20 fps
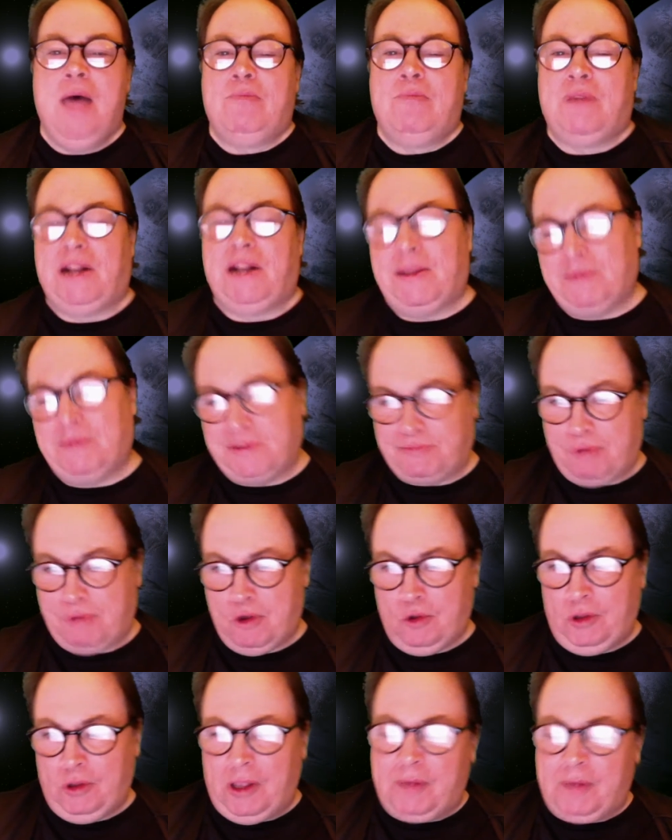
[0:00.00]
My name is
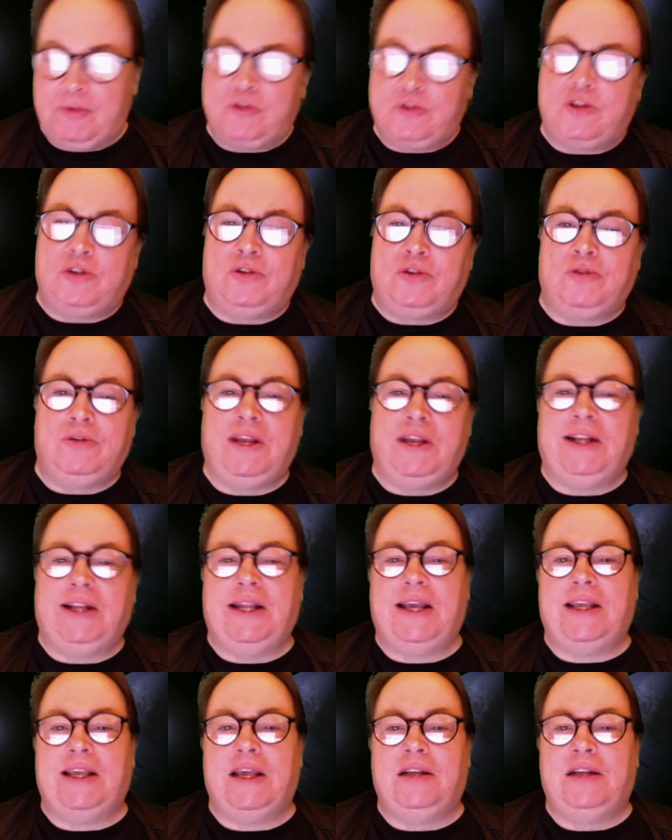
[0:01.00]
Paul, I'm also called Knick
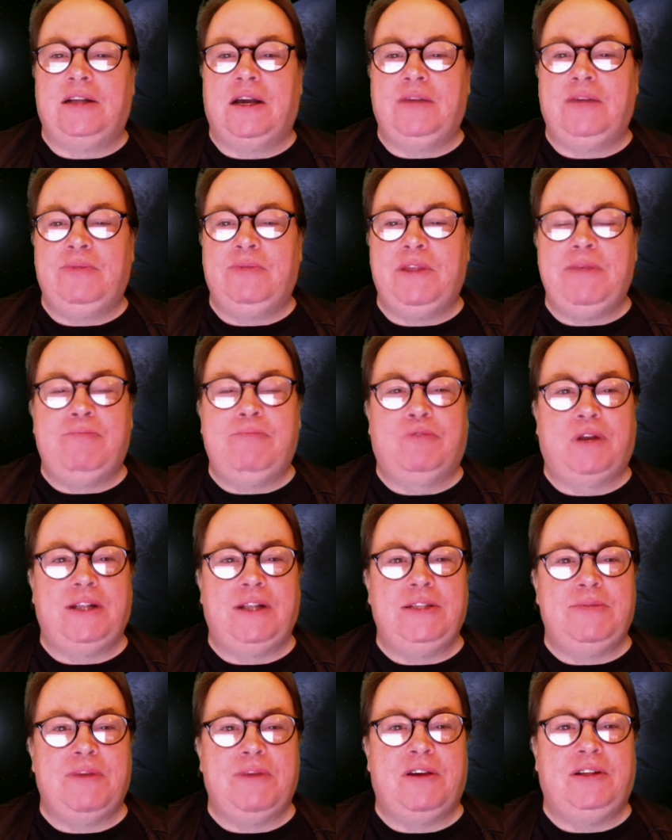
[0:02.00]
Knack, and I'm the
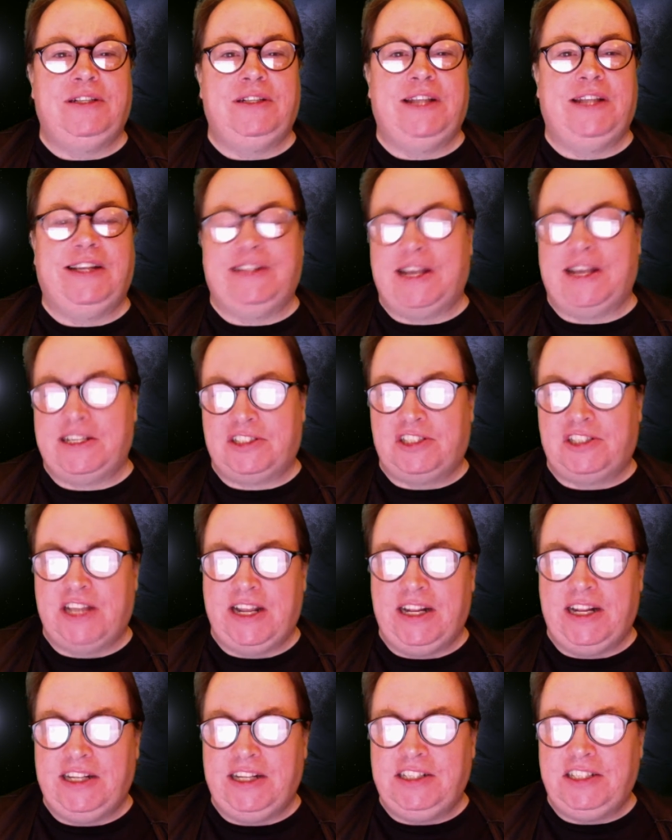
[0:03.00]
brains behind Knick Knack's
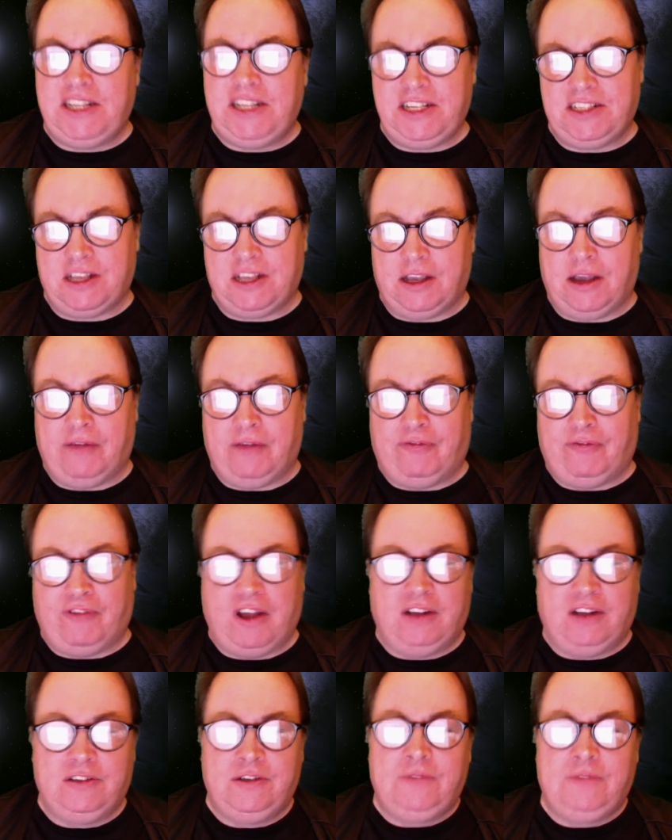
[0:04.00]
Daily Teaser, a
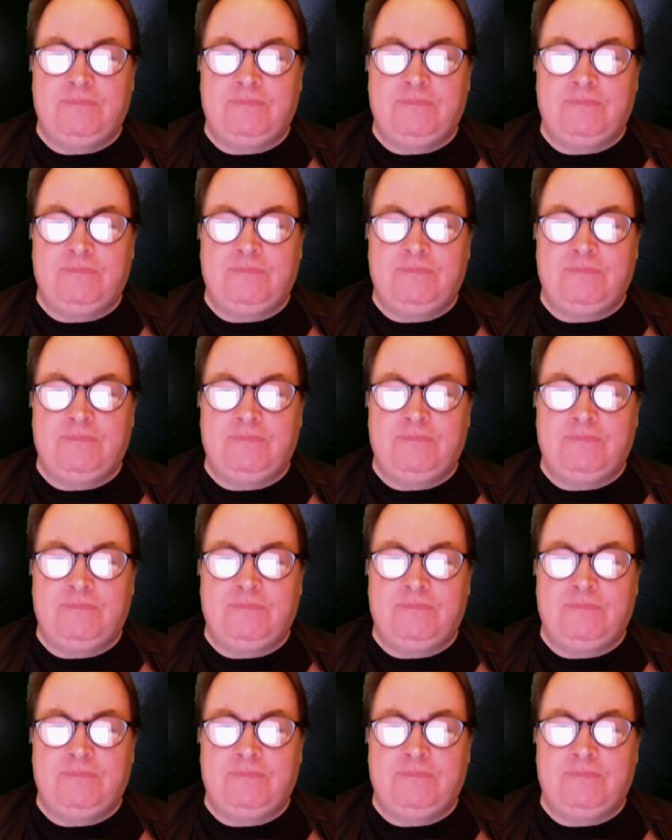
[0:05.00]
fun